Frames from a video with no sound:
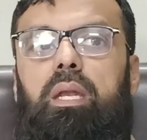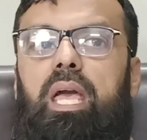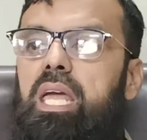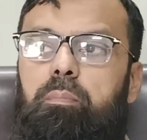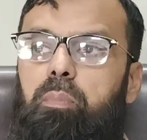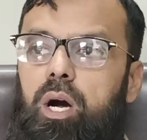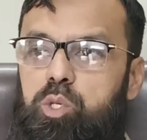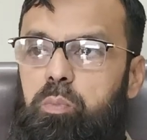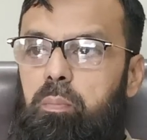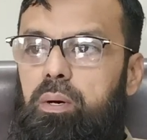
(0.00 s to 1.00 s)
any
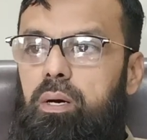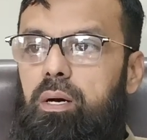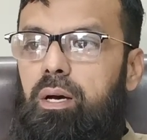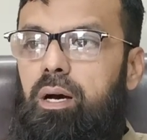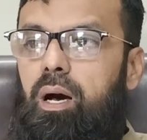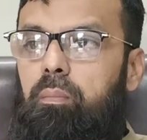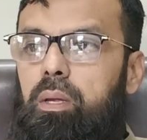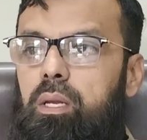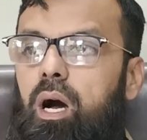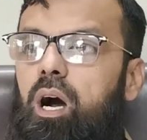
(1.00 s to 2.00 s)
past paper
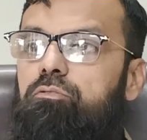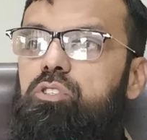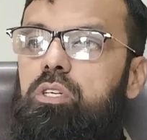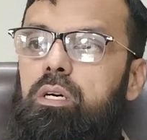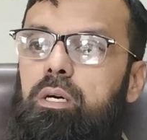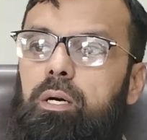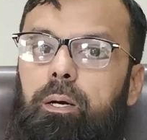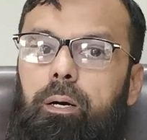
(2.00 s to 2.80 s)
after